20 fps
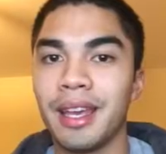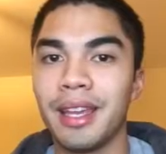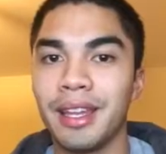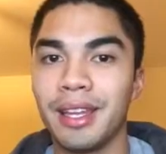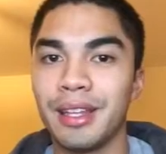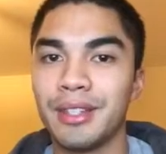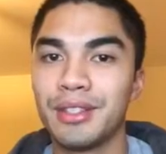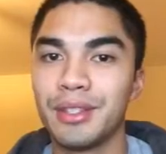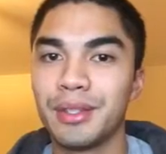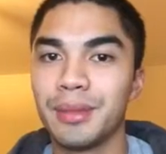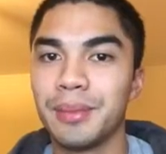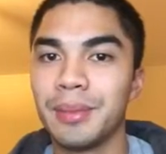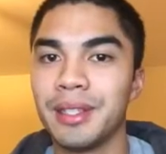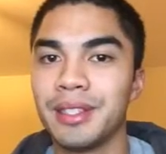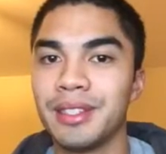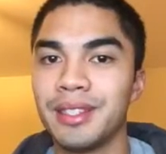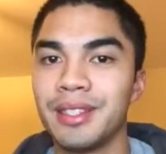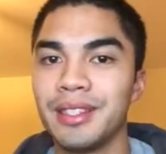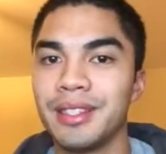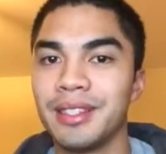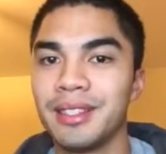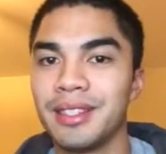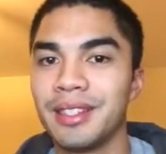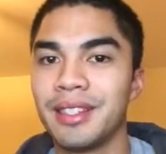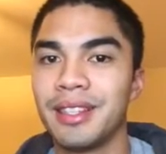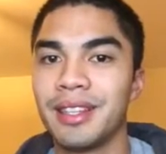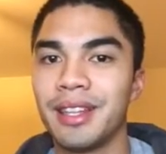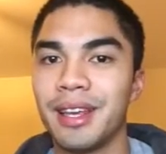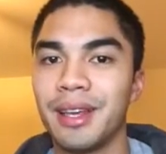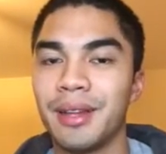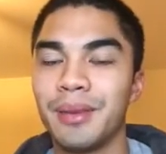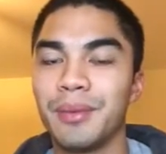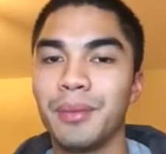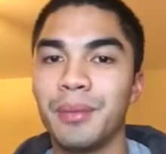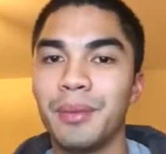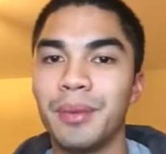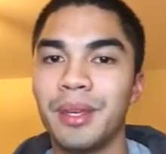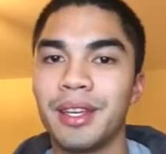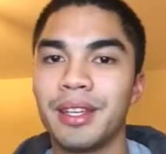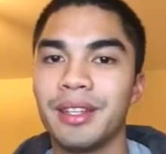any instruments, then
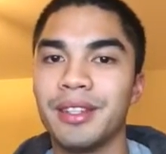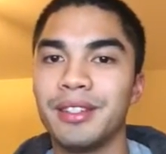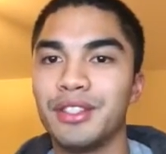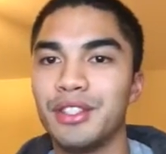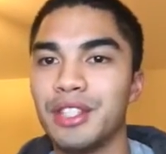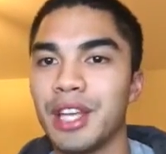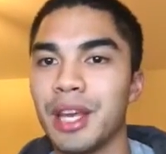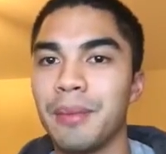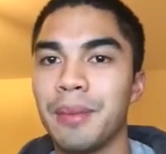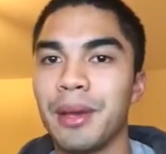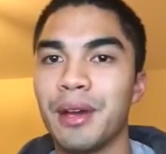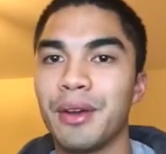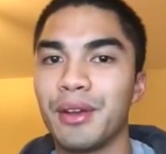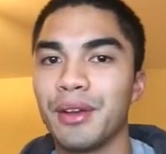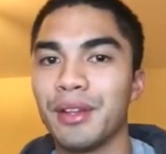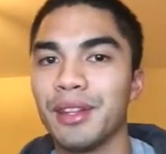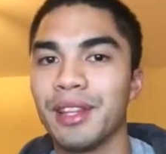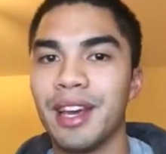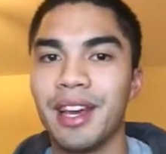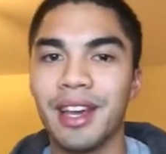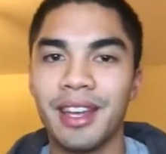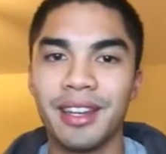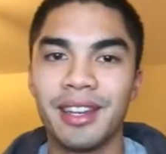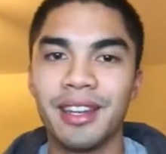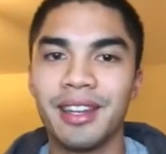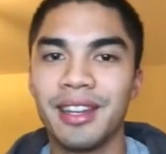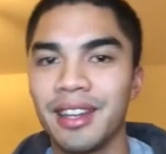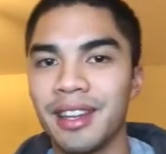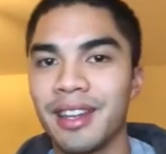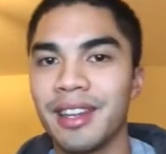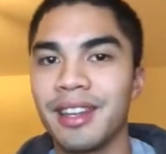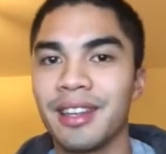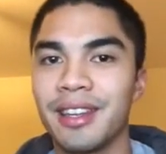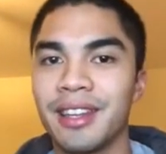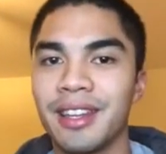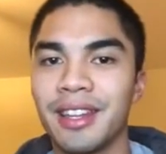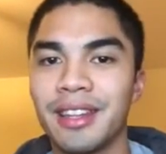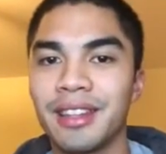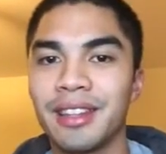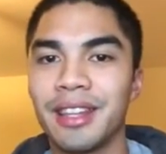we can jam out online.
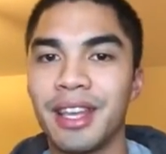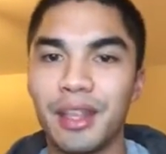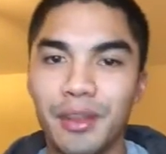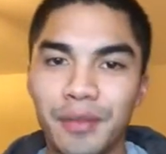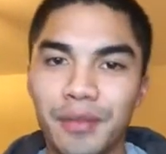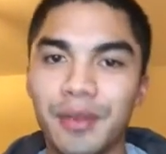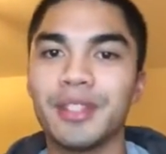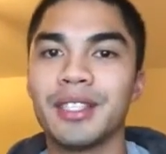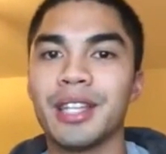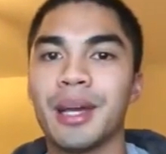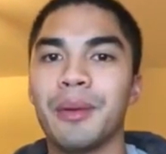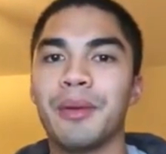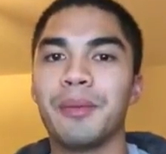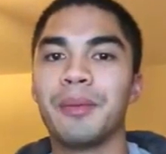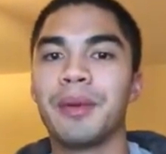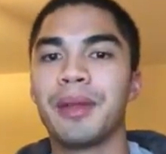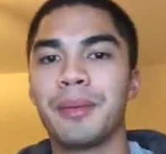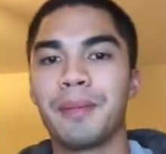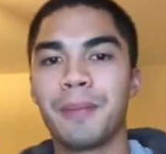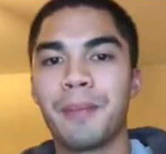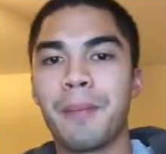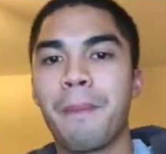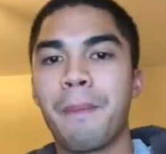Thank you for your time, everybody.